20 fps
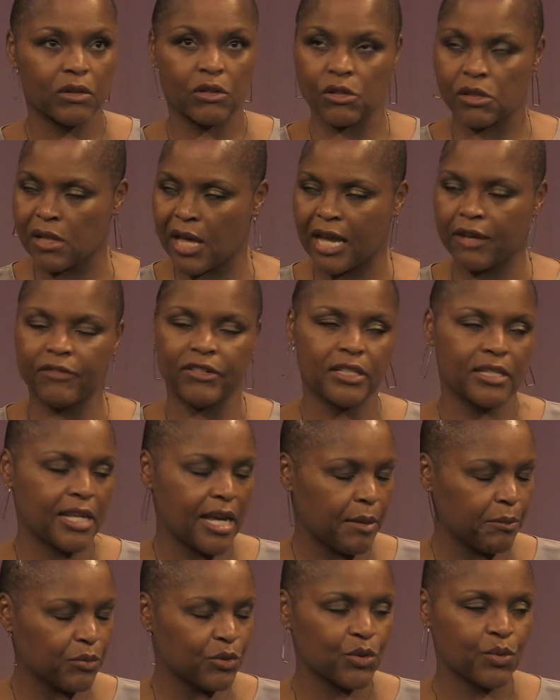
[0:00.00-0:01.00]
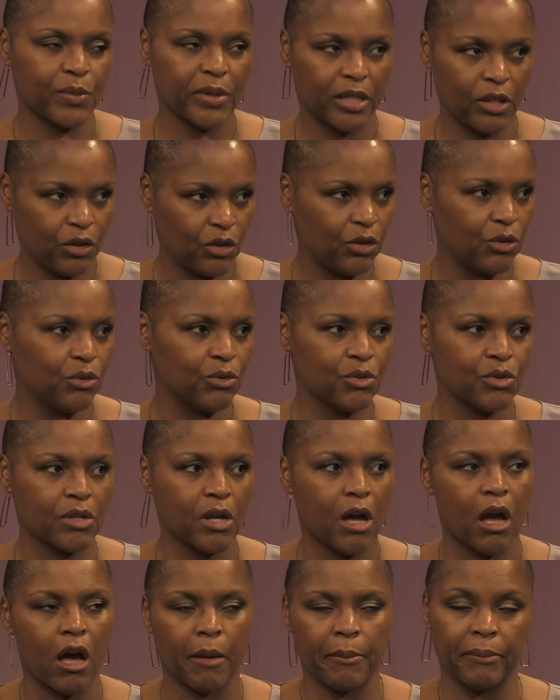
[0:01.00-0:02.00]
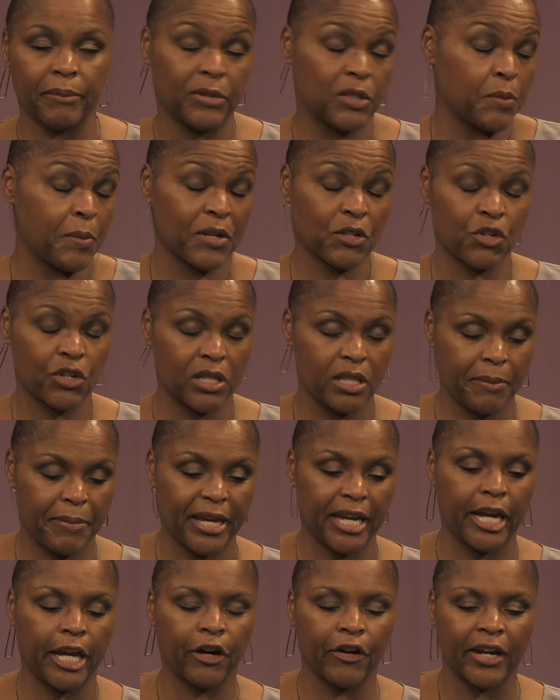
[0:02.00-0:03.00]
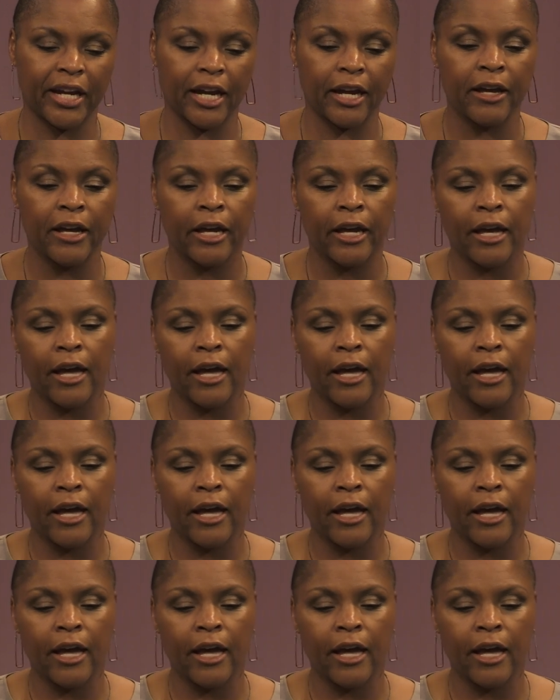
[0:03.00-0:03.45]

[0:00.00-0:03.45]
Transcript: There's a lot of examples we could use, especially in the Bay Area.